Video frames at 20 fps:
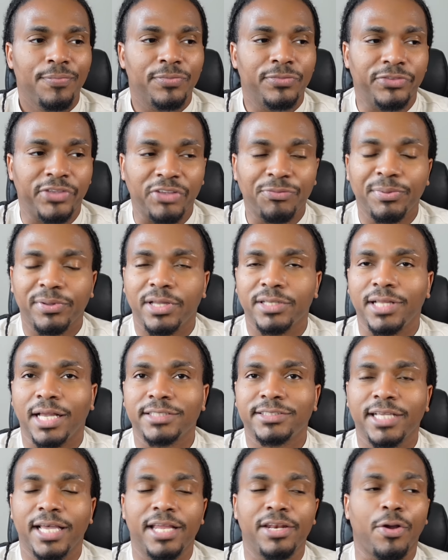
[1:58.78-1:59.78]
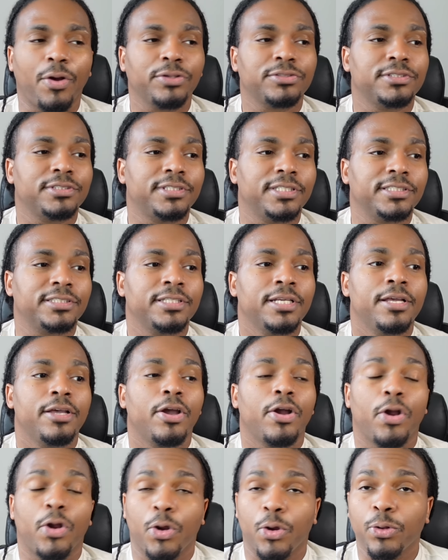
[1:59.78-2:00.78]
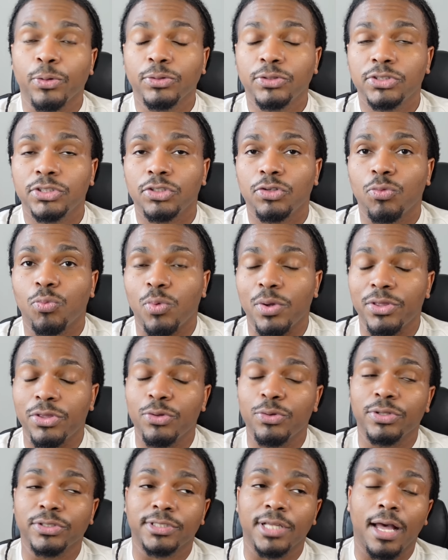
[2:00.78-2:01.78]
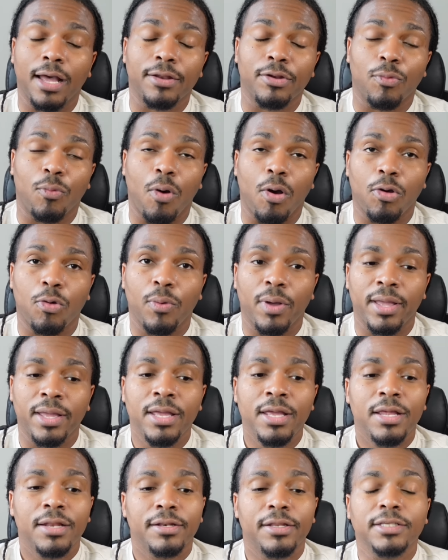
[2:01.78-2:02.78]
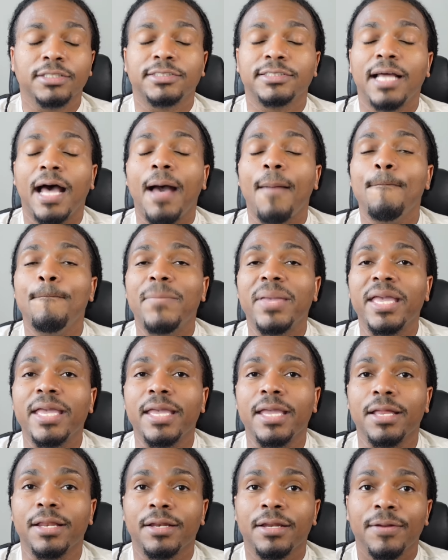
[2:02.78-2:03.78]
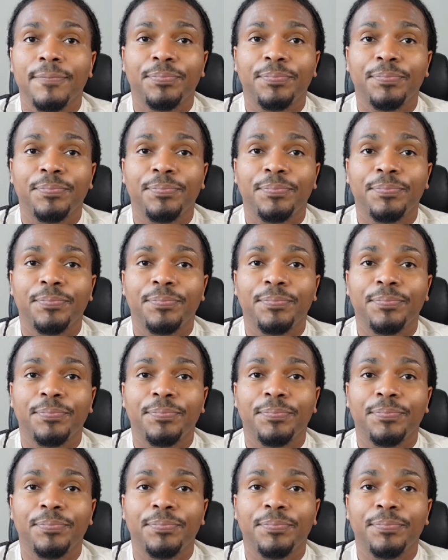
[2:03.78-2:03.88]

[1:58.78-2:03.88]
Just because I say a narcissist hurts when you decide to walk away does not mean